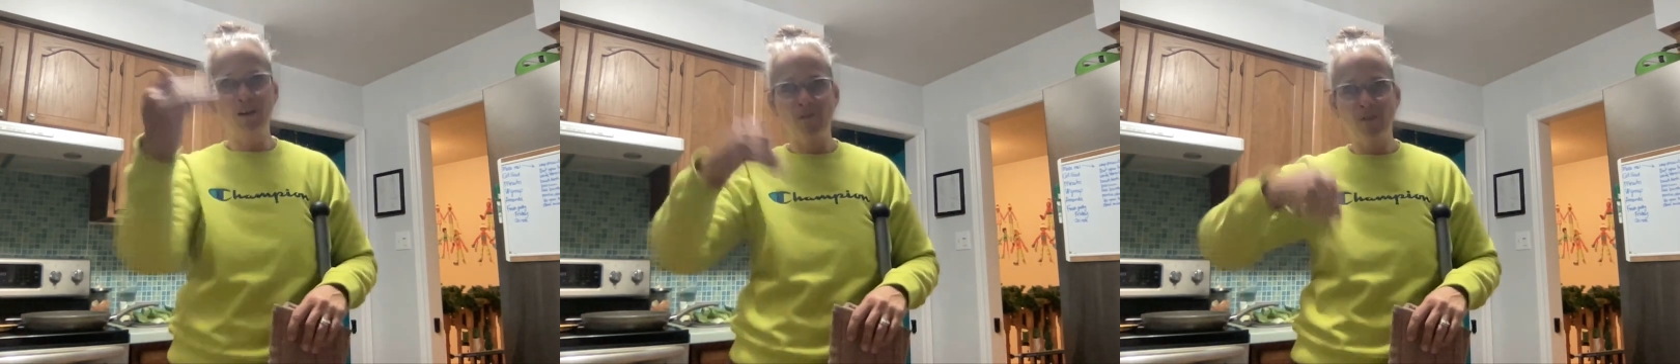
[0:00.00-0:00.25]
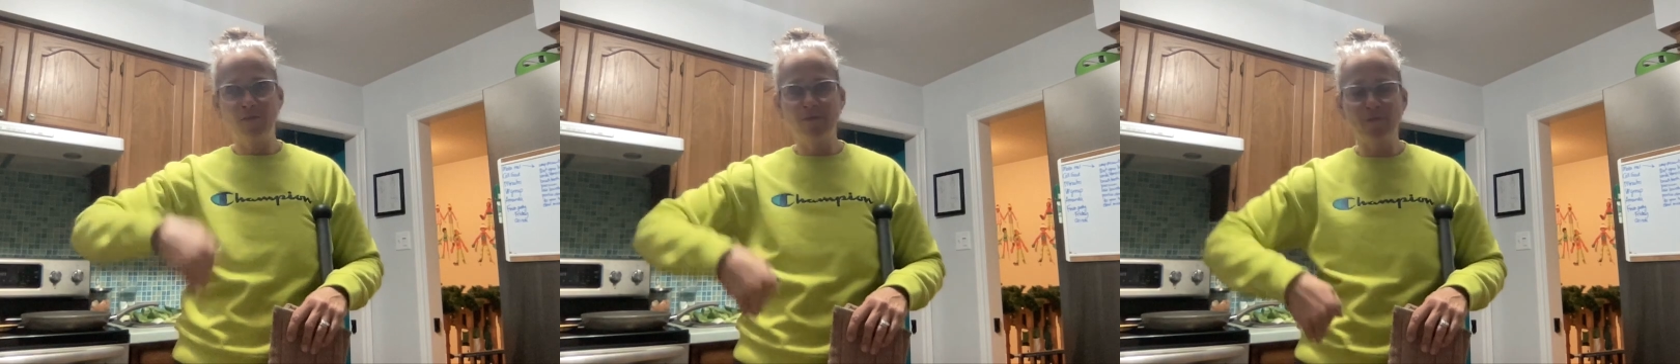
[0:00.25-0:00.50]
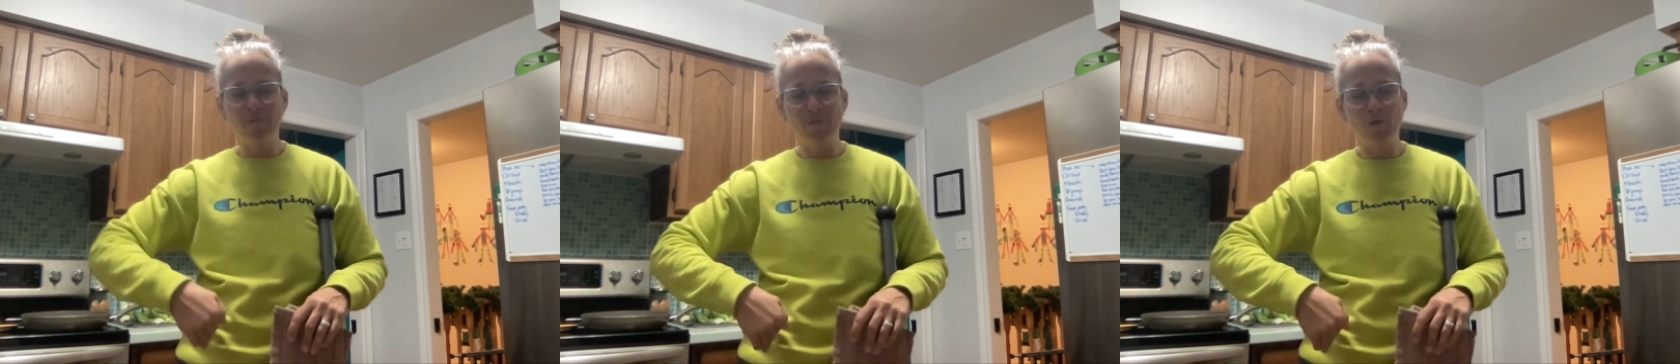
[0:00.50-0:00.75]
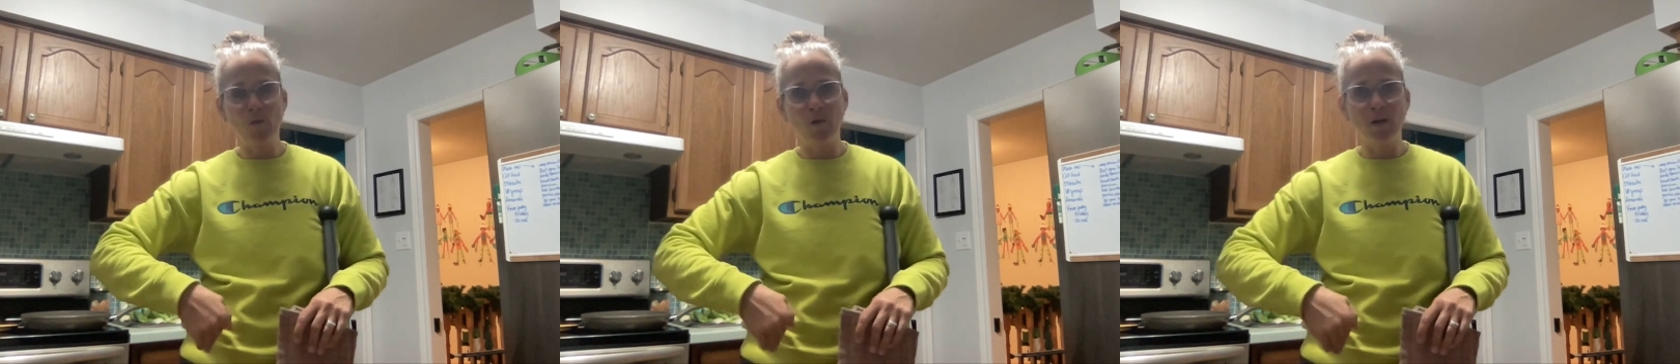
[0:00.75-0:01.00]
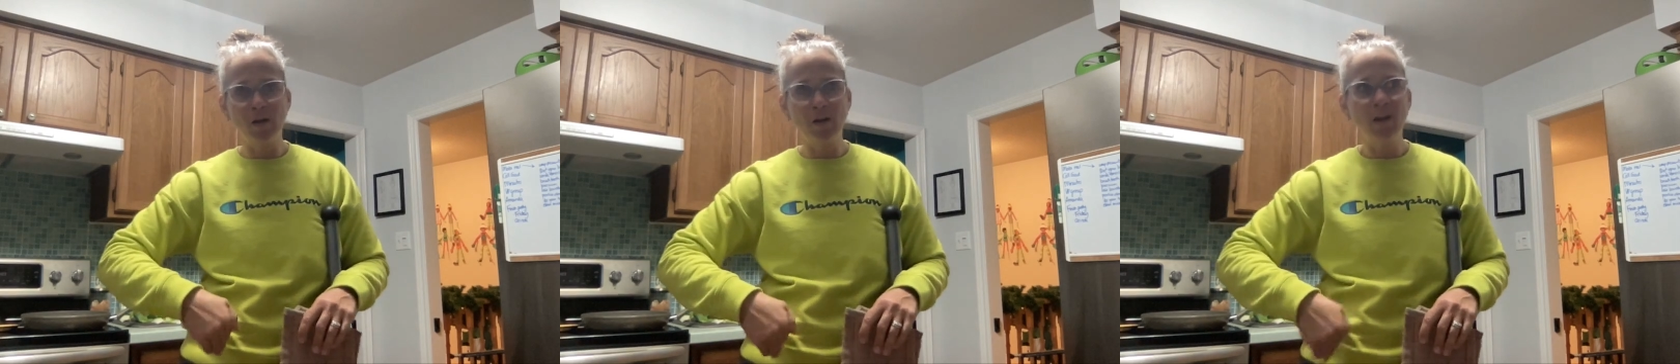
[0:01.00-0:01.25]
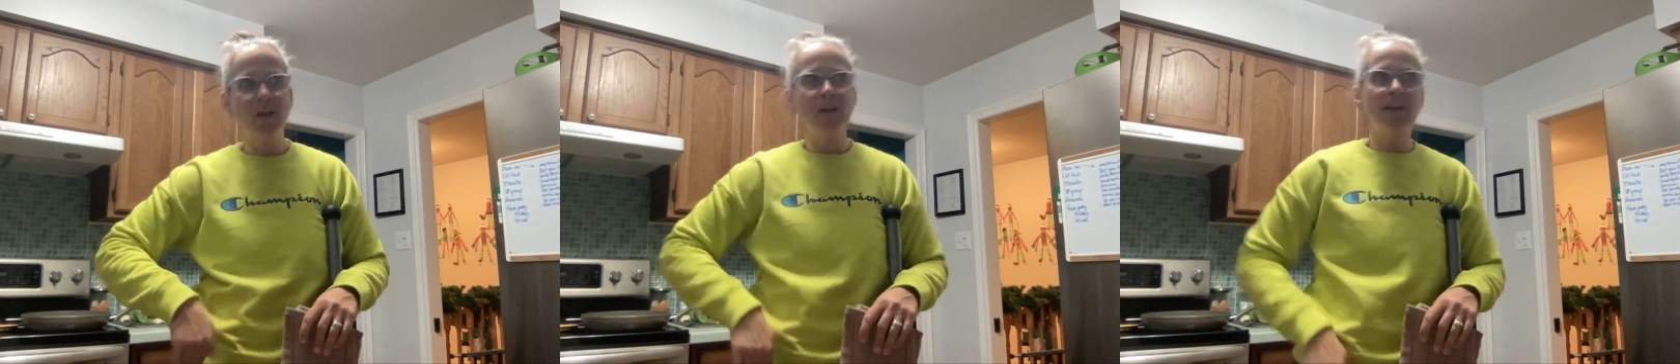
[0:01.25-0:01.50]
of the
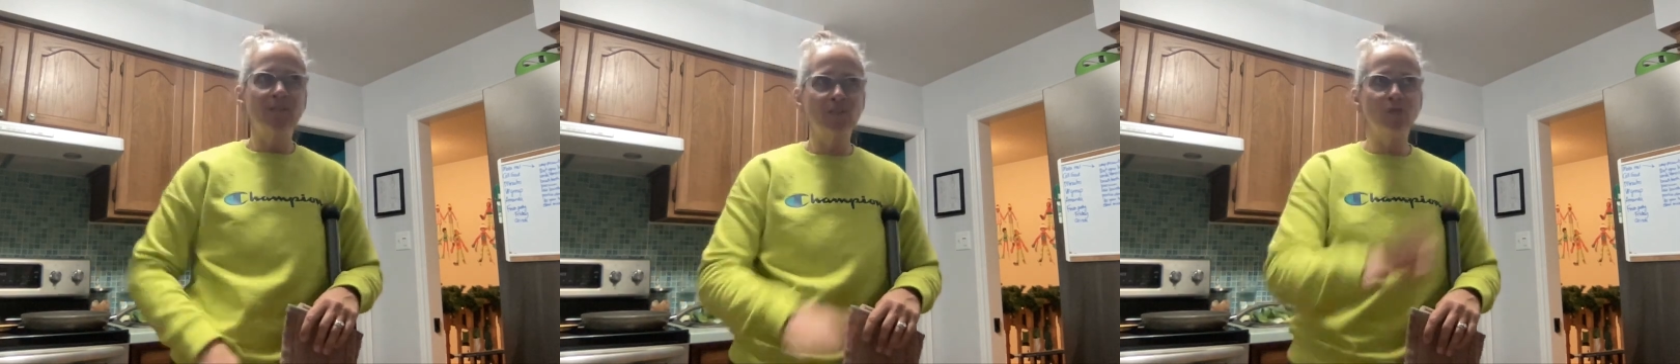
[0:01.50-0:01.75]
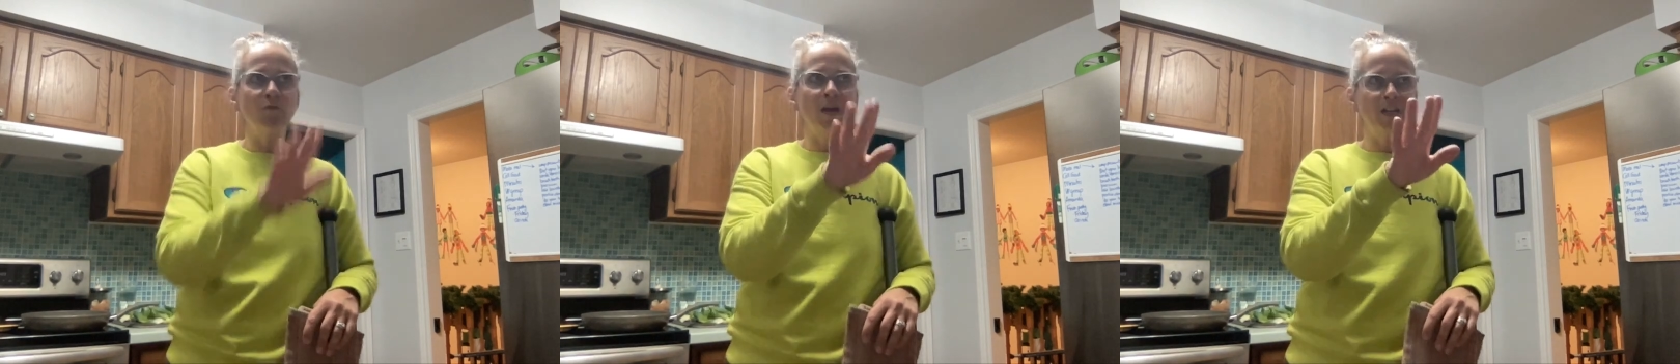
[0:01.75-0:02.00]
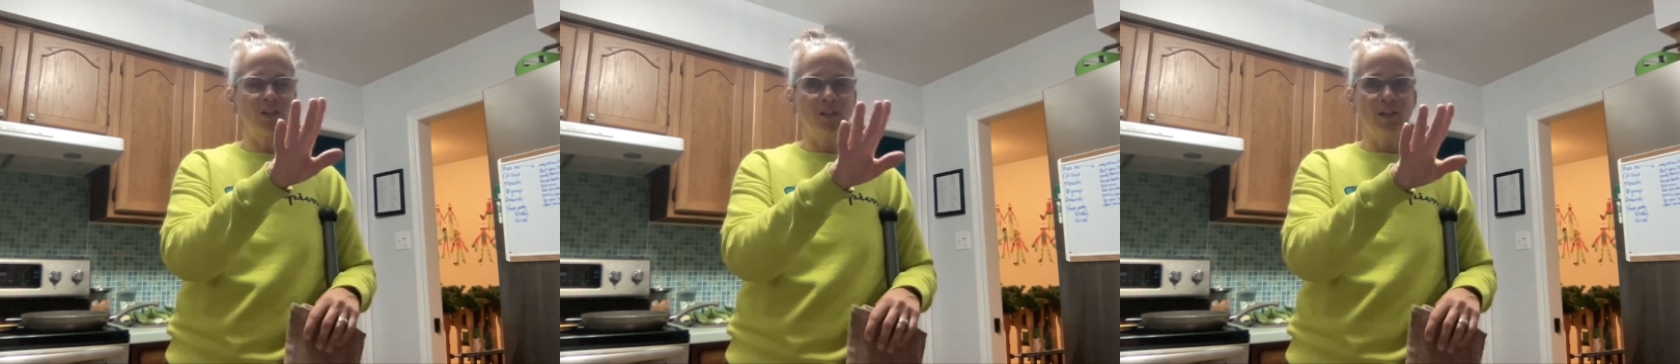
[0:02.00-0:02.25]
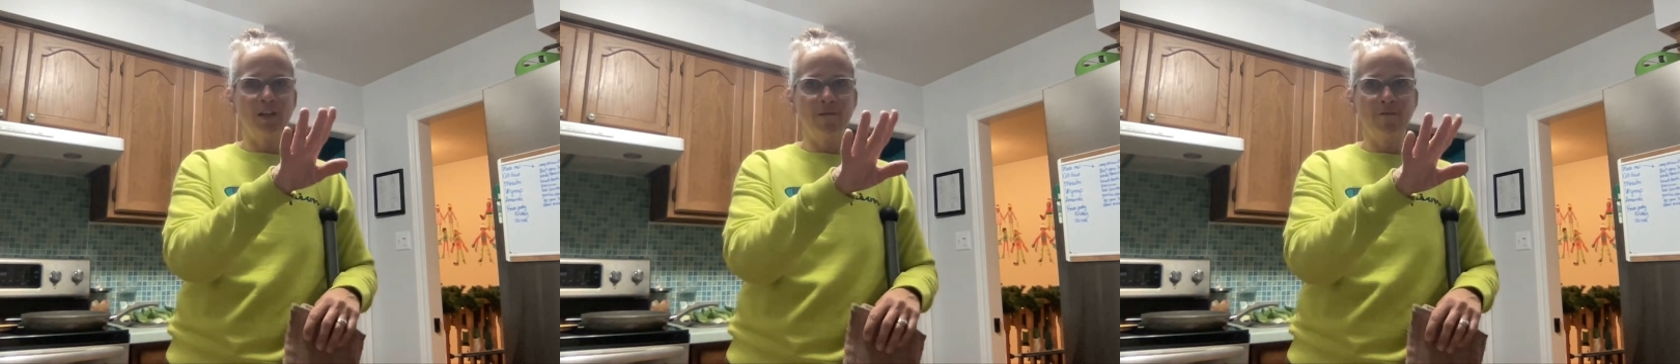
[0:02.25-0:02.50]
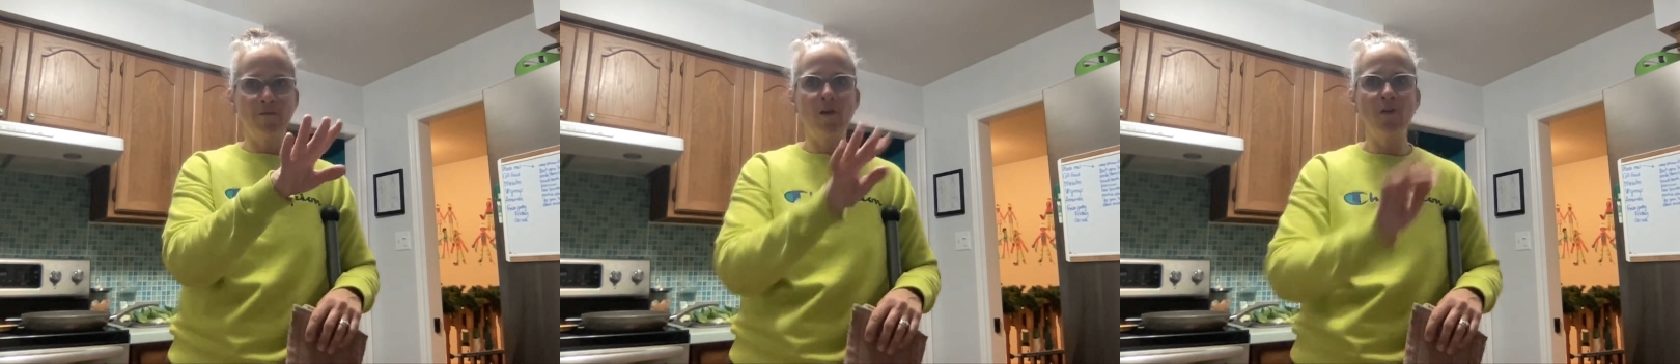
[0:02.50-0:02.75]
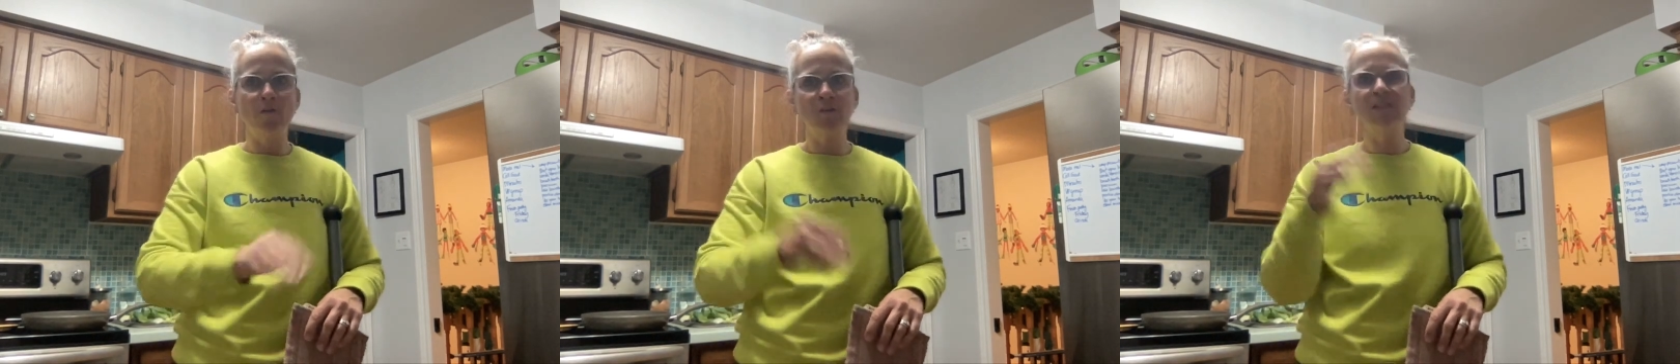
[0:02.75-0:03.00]
floor in the direction that it
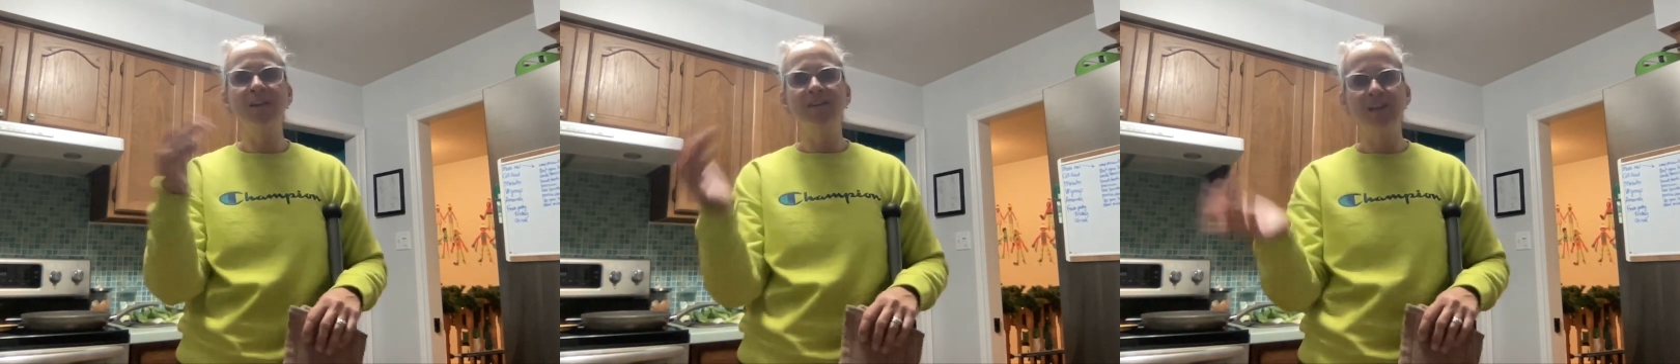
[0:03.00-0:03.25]
flows,